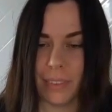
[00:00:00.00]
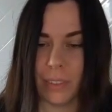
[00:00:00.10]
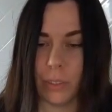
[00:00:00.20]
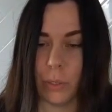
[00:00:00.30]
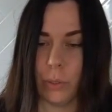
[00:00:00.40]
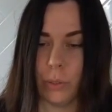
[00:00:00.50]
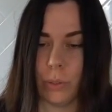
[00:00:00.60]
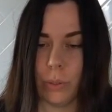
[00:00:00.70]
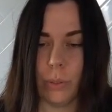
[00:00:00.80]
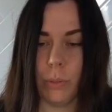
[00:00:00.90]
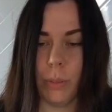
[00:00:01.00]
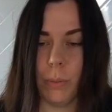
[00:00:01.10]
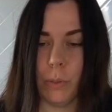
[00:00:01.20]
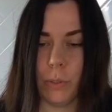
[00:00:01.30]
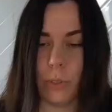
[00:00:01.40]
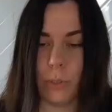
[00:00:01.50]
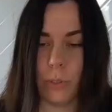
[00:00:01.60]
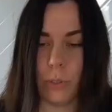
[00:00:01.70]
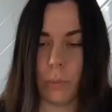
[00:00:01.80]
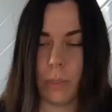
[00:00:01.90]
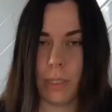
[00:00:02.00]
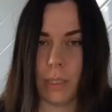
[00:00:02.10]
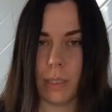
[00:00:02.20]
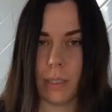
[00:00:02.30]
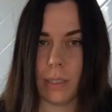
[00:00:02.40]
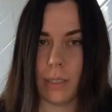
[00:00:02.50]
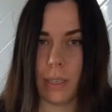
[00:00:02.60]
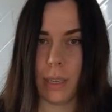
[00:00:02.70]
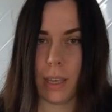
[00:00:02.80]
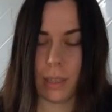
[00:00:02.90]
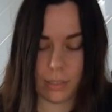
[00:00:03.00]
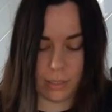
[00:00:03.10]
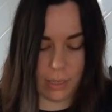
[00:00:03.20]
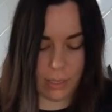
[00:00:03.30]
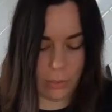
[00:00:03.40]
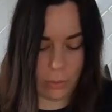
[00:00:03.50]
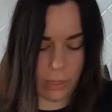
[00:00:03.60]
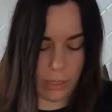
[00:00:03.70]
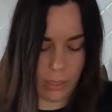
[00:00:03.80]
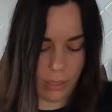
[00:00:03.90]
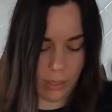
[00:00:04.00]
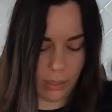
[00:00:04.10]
Oh, could probably also use chopsticks. Yes, that is a good idea.